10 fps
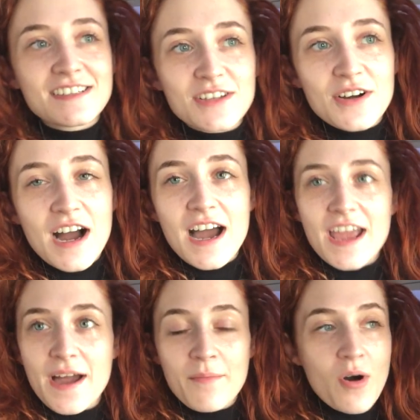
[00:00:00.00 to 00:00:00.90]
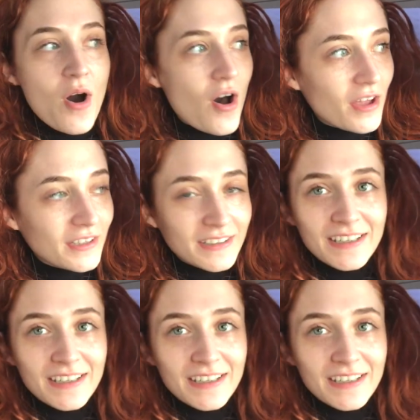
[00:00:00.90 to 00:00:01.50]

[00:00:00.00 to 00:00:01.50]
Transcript: So I am on